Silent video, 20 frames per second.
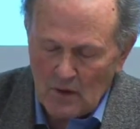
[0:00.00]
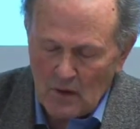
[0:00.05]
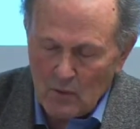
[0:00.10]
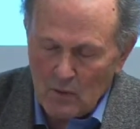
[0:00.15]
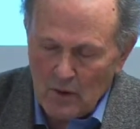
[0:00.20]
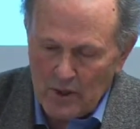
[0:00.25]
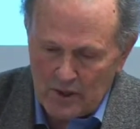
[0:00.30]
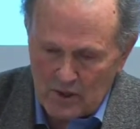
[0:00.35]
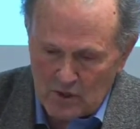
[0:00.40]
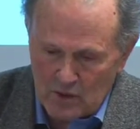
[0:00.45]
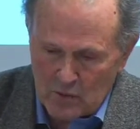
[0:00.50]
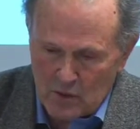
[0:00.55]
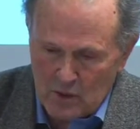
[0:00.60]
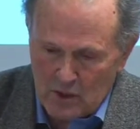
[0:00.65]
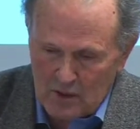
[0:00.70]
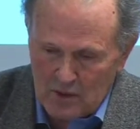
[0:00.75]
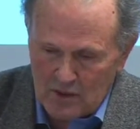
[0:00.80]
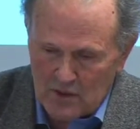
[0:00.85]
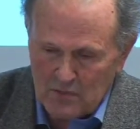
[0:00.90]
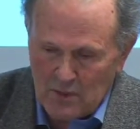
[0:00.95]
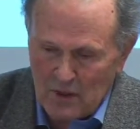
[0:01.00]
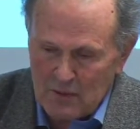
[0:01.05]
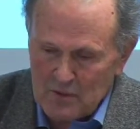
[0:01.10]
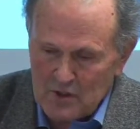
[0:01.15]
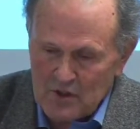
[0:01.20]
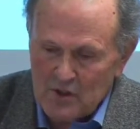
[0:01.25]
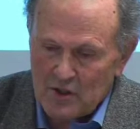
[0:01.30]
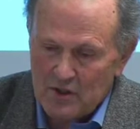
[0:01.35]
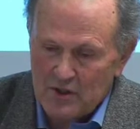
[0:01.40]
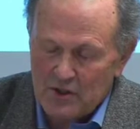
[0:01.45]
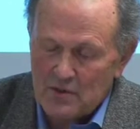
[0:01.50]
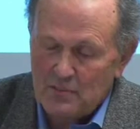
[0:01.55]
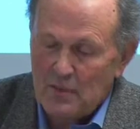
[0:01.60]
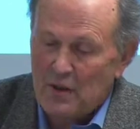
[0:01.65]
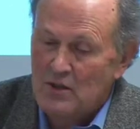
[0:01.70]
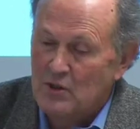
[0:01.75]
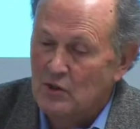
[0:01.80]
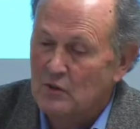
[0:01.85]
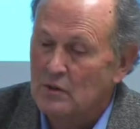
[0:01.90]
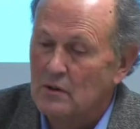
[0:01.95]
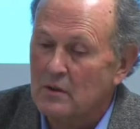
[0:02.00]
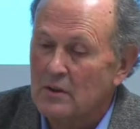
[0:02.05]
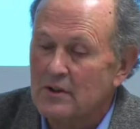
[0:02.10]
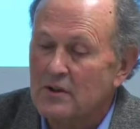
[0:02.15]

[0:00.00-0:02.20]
which was published in a special